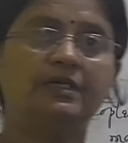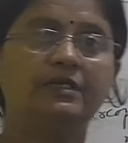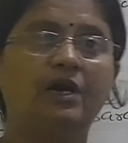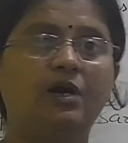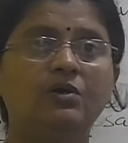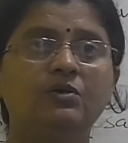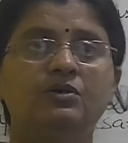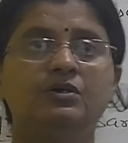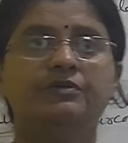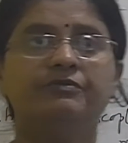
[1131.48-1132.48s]
Now
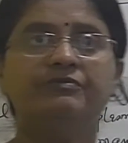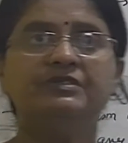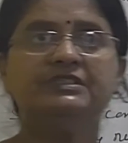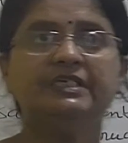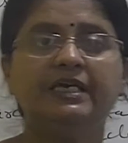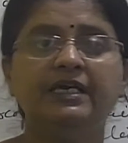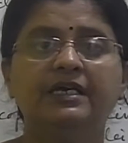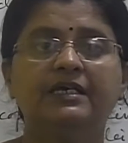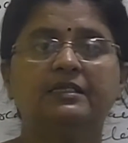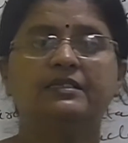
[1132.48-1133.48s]
we will see
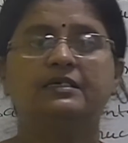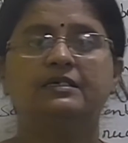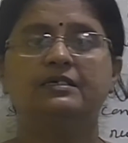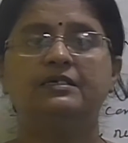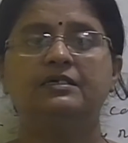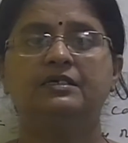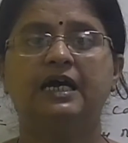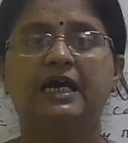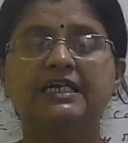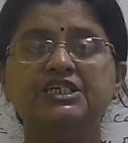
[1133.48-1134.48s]
the
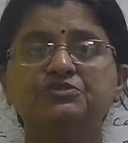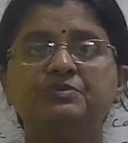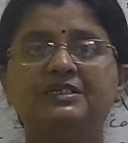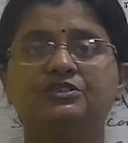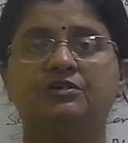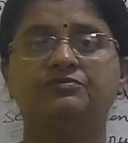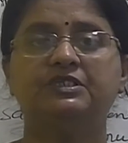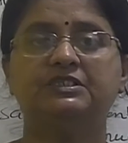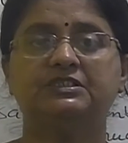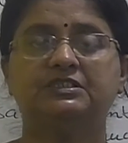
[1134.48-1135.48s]
arrangement of
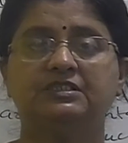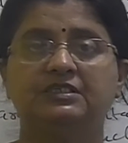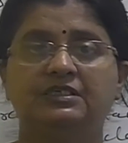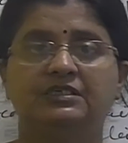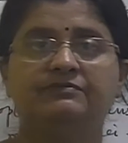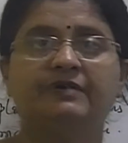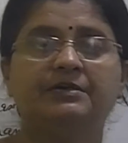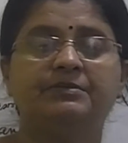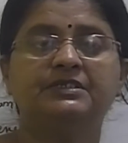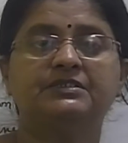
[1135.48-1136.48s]
this
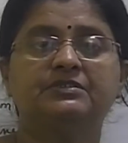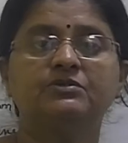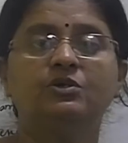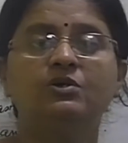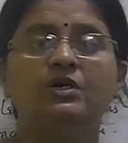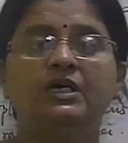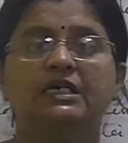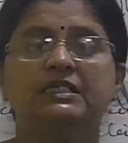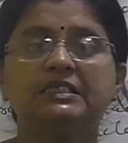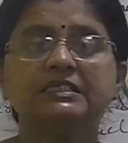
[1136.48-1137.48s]
fibers. You know,
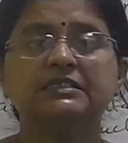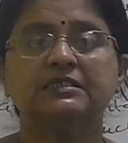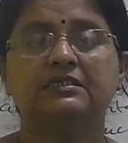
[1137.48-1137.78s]
this